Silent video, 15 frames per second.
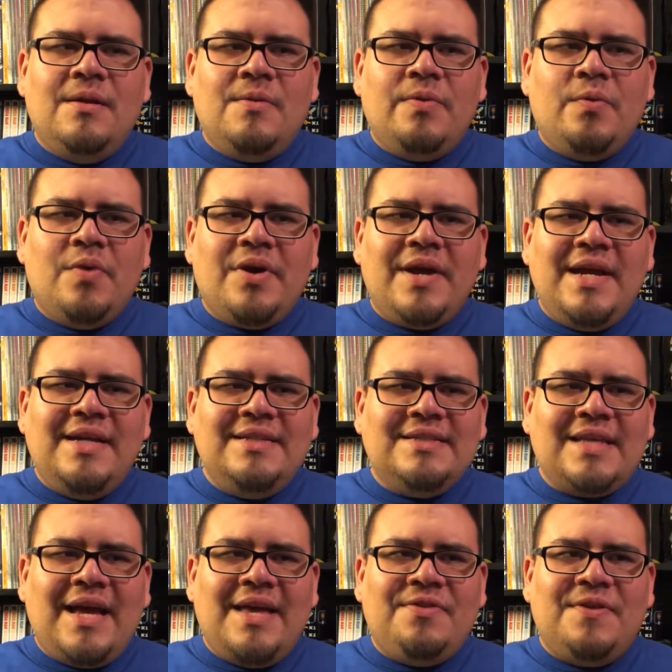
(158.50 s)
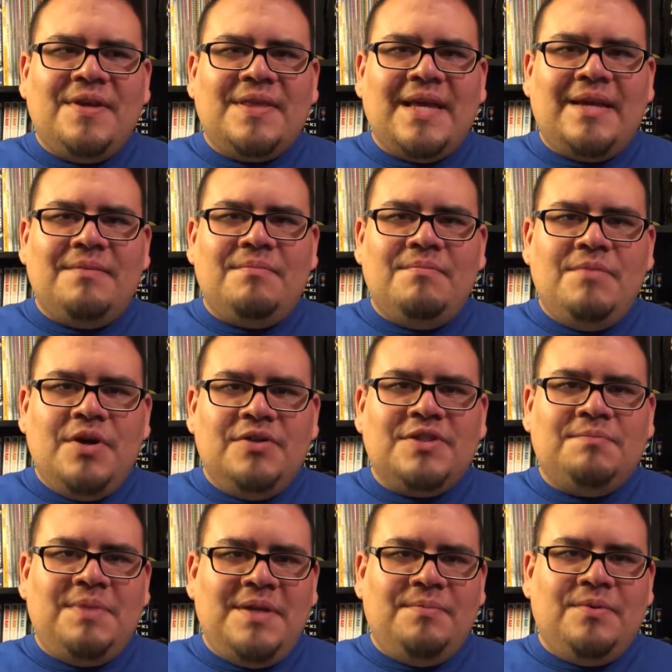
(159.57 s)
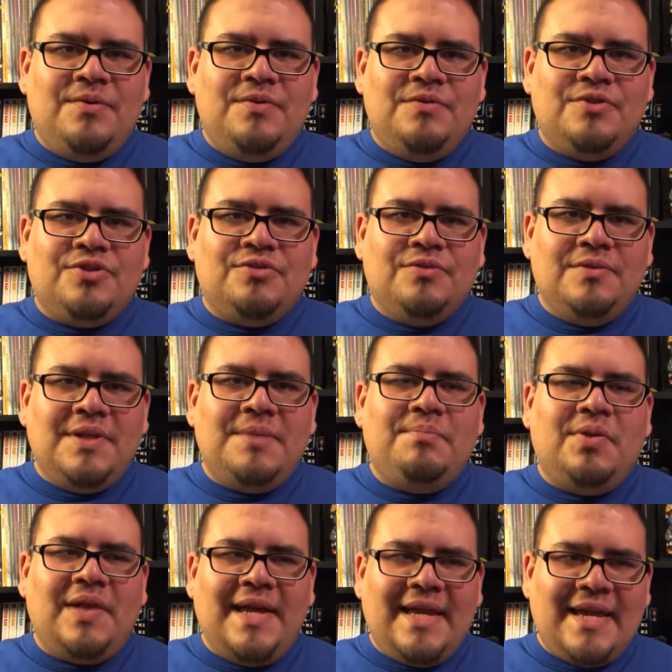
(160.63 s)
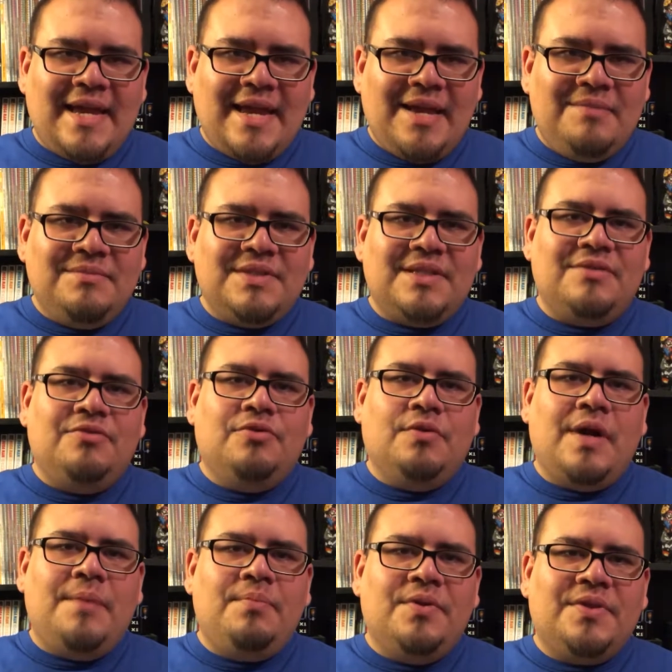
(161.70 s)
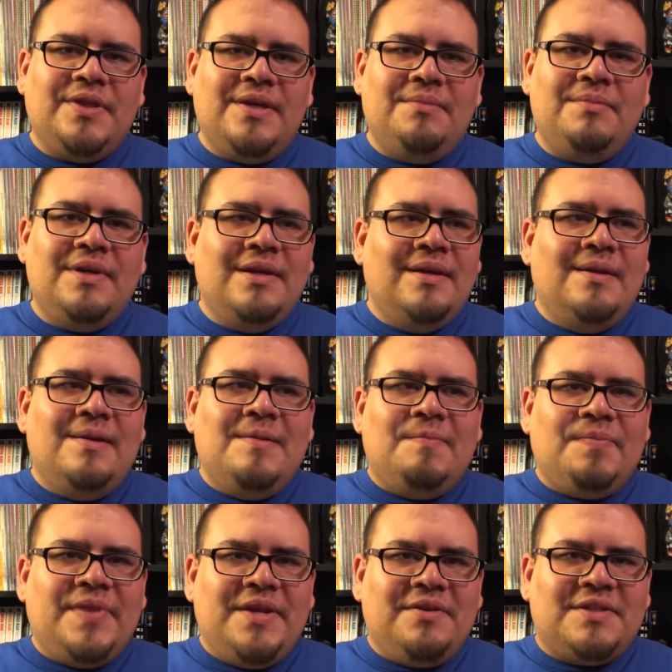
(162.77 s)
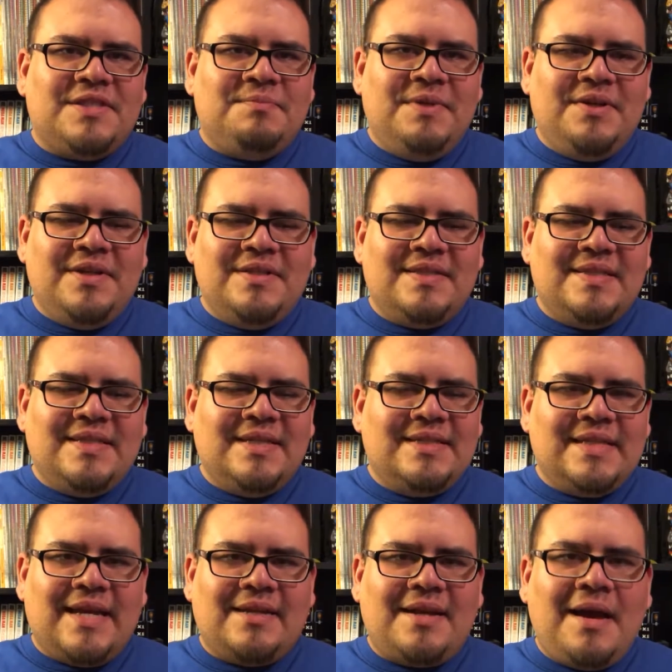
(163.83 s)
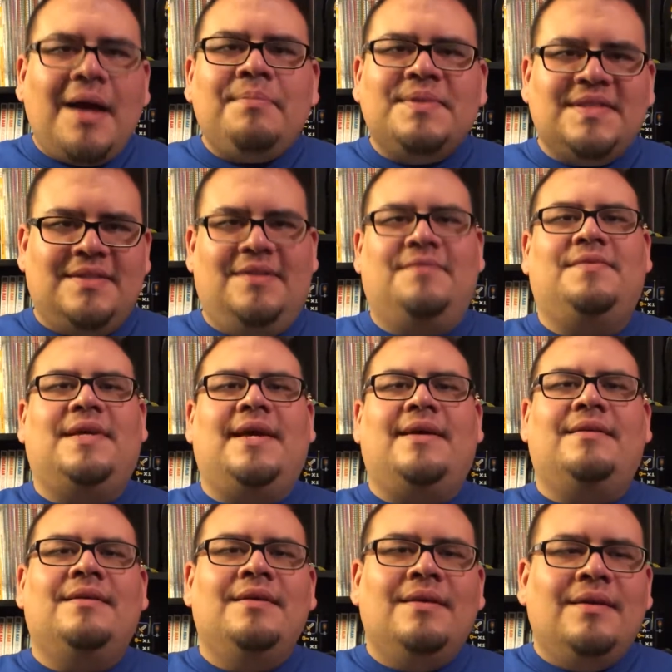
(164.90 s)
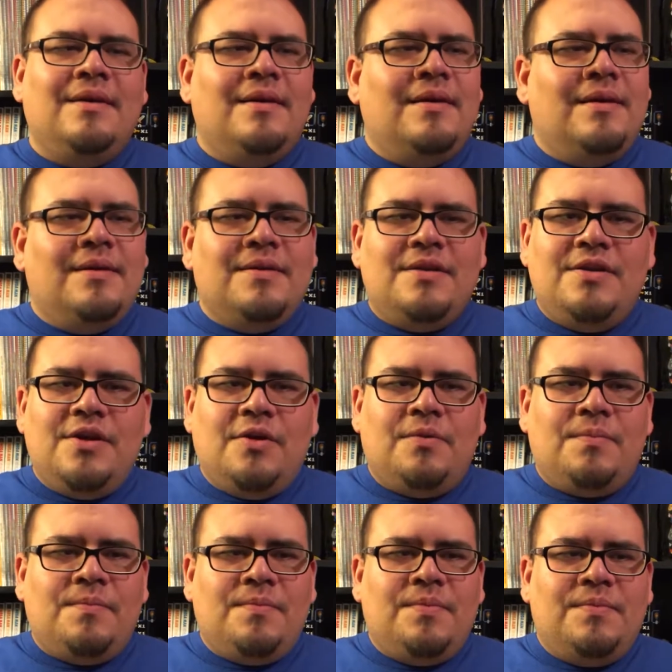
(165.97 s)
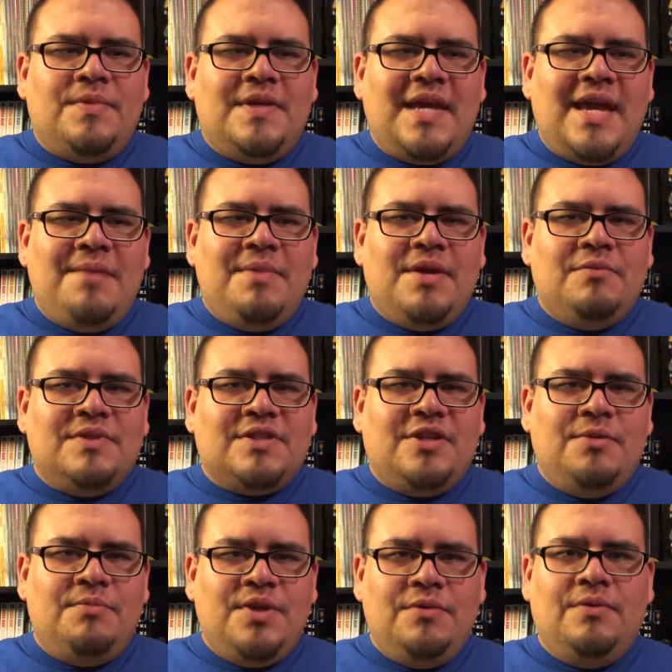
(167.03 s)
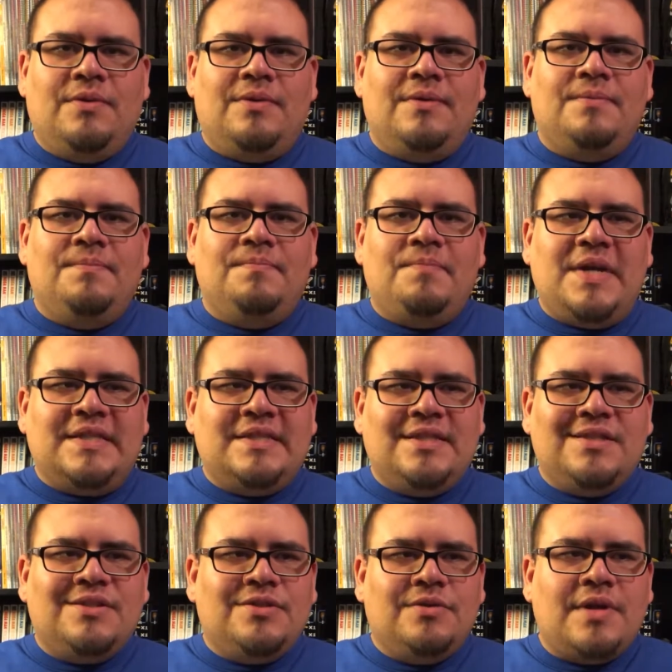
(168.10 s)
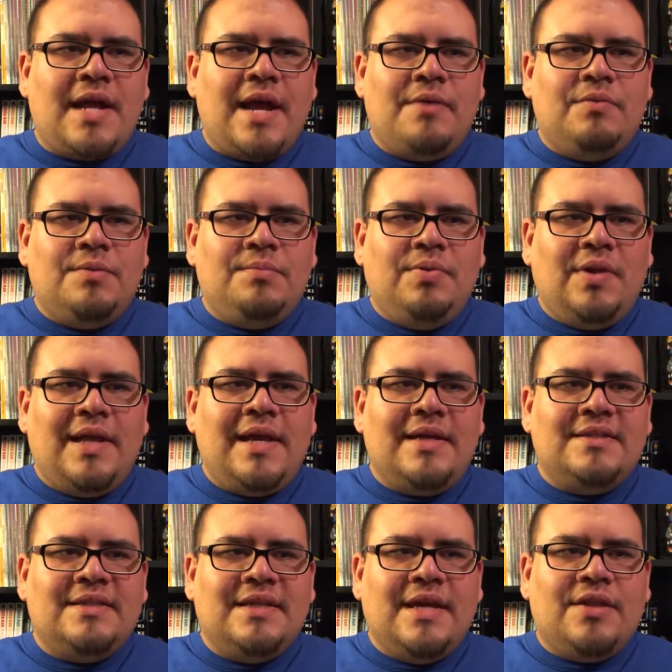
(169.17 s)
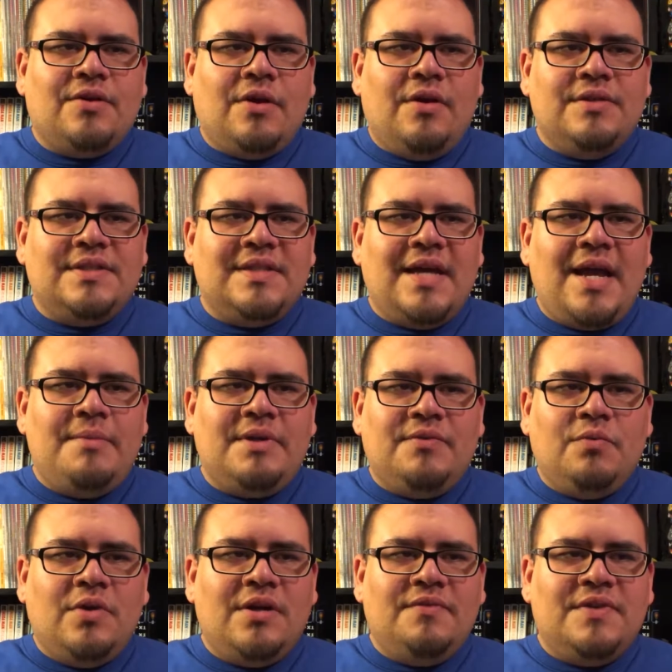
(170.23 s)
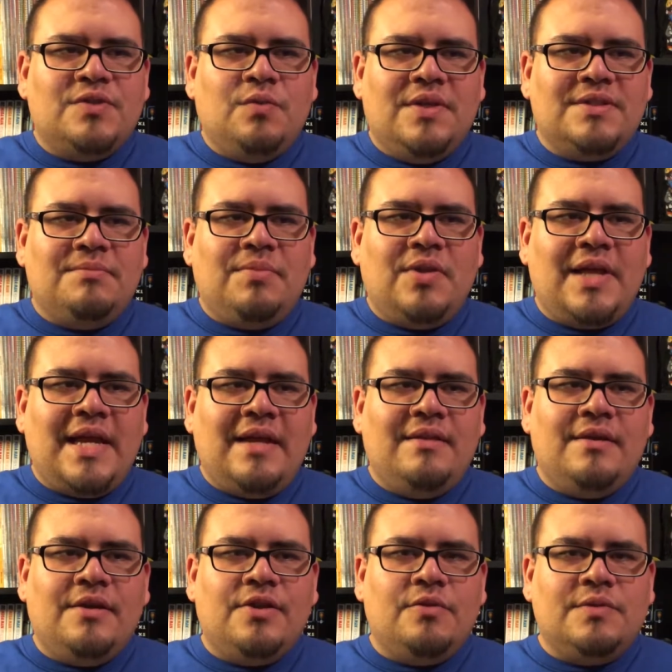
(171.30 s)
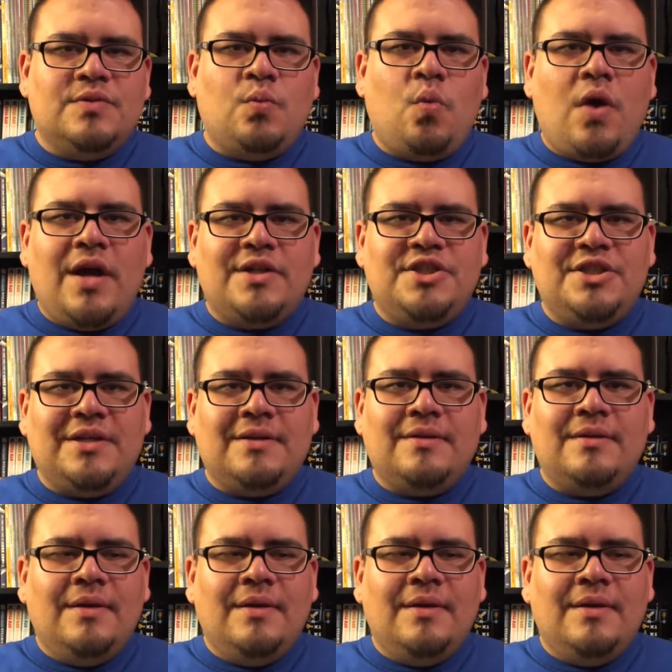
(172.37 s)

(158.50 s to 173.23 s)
Whereas I think that most people who truly play games and grew up with them, their experience is the exact opposite of that. You know, gaming was communal. My sister and I would play together all the time, and if one of us wasn't playing, the other was watching.